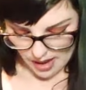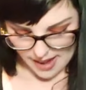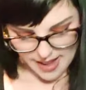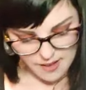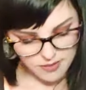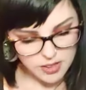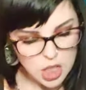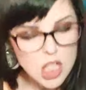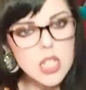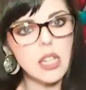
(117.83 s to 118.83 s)
I have
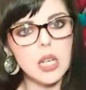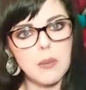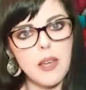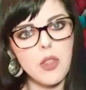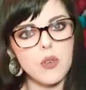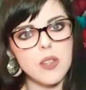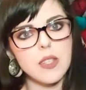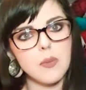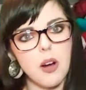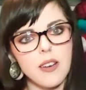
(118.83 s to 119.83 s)
learned a little bit through
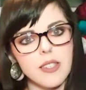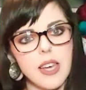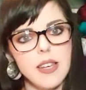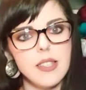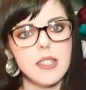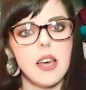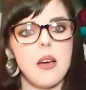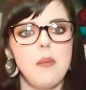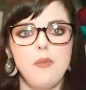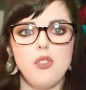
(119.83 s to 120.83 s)
this process,
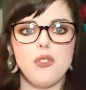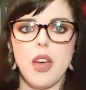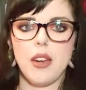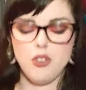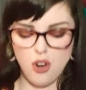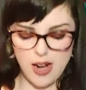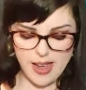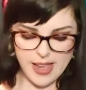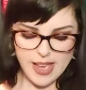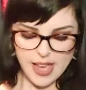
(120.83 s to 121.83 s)
just kind of
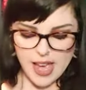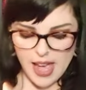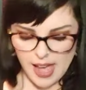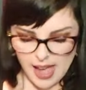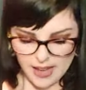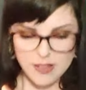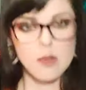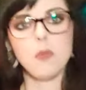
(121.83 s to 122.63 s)
trying it, and